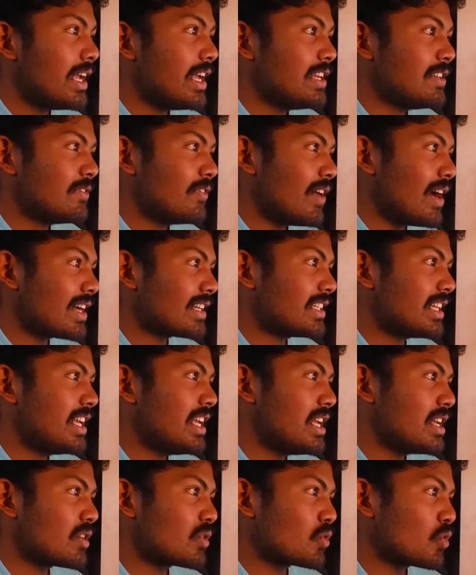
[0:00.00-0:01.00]
In fact,
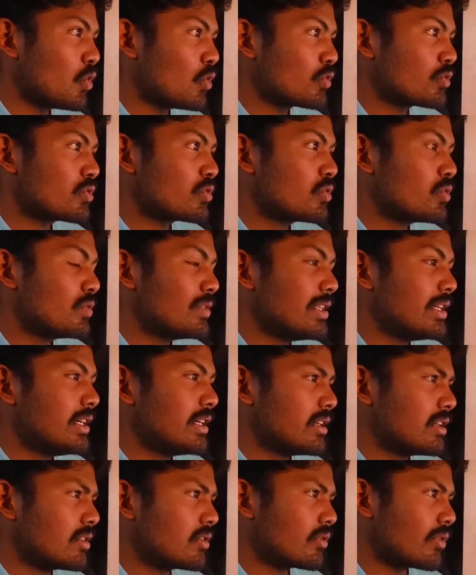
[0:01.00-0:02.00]
he rose to
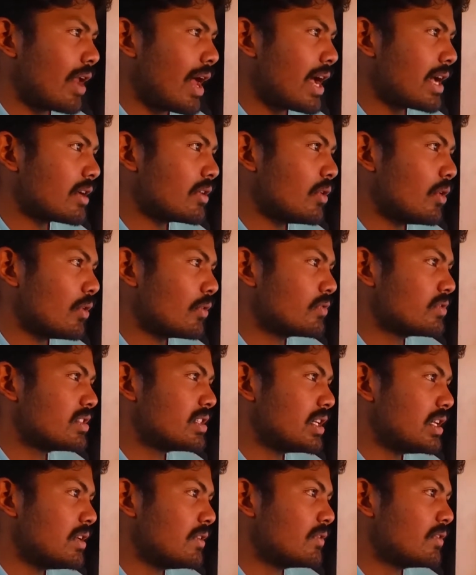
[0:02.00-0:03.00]
the rank of
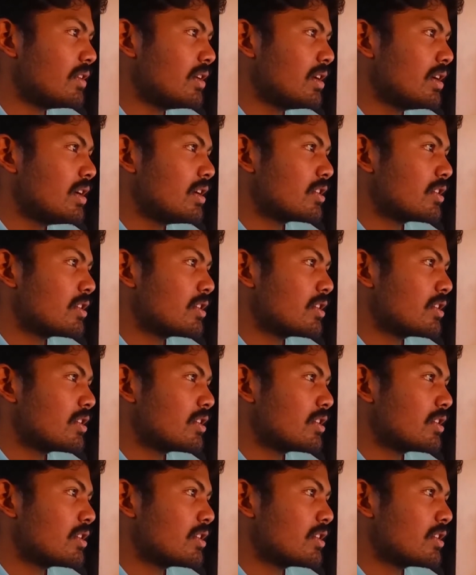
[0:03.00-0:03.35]
chief